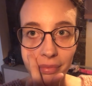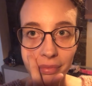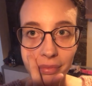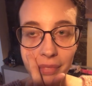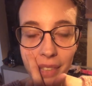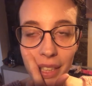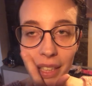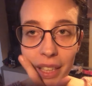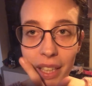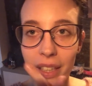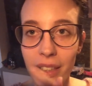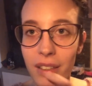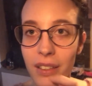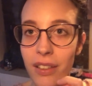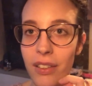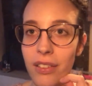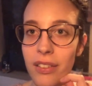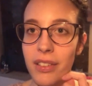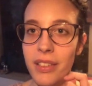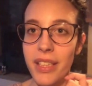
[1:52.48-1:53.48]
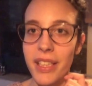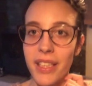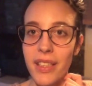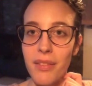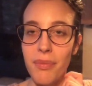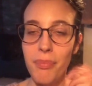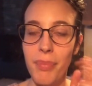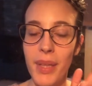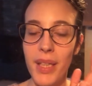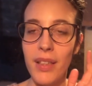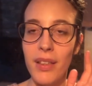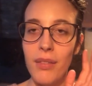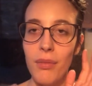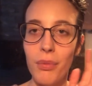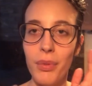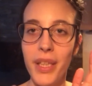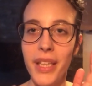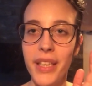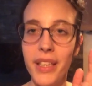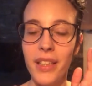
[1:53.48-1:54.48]
Like, I literally
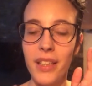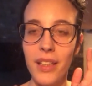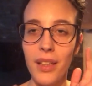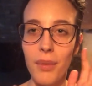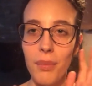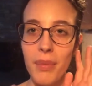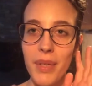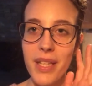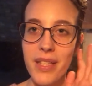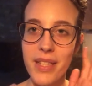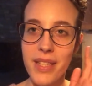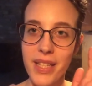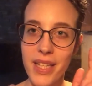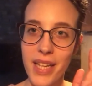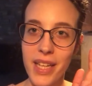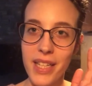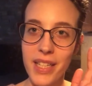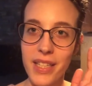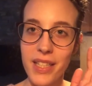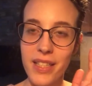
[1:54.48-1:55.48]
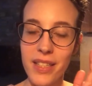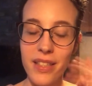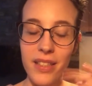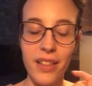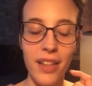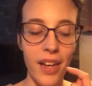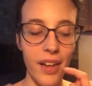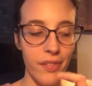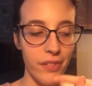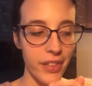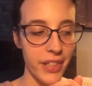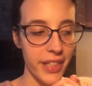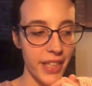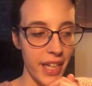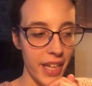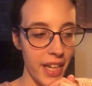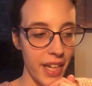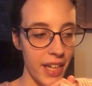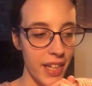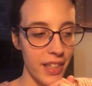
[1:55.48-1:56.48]
been waking up at 6 every
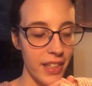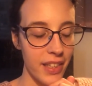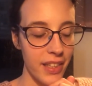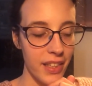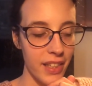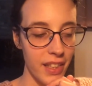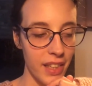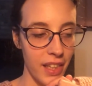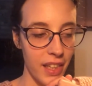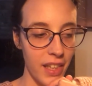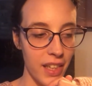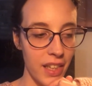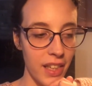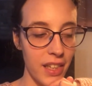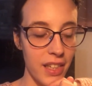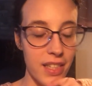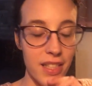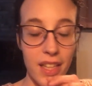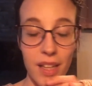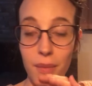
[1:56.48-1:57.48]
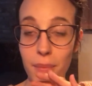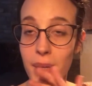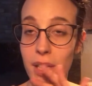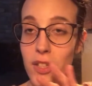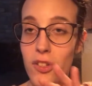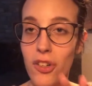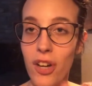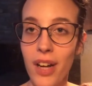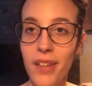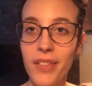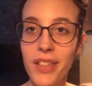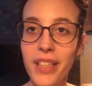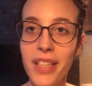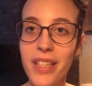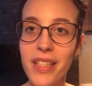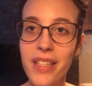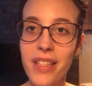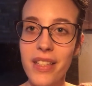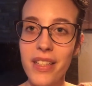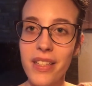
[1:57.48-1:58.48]
day because I have my driving
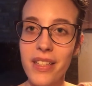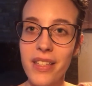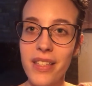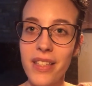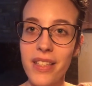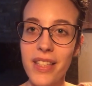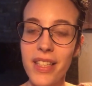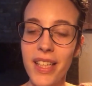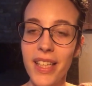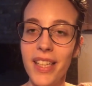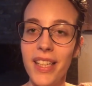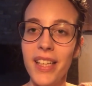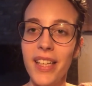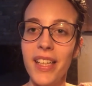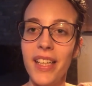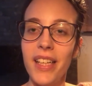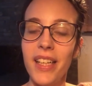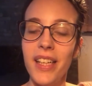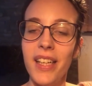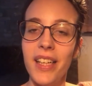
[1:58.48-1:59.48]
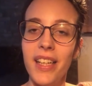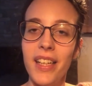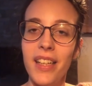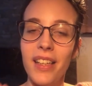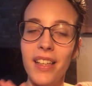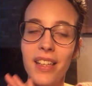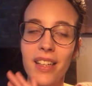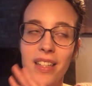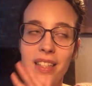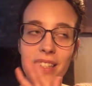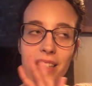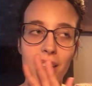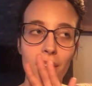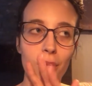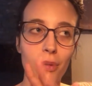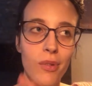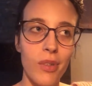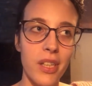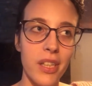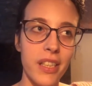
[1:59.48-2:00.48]
lessons, and then I
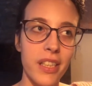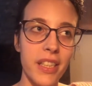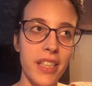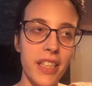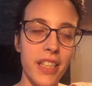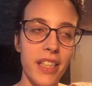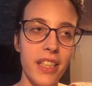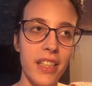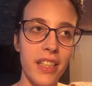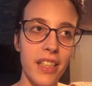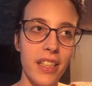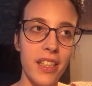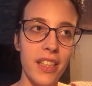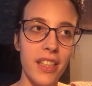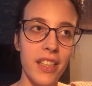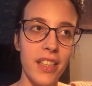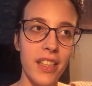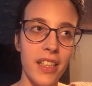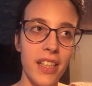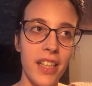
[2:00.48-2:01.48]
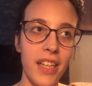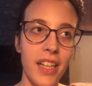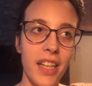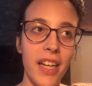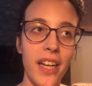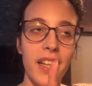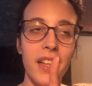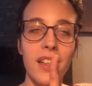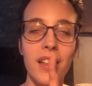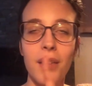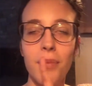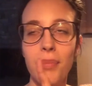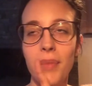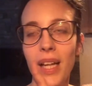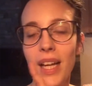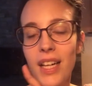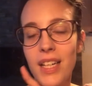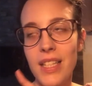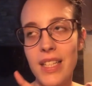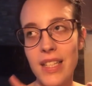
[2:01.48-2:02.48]
start work, and then I'm done at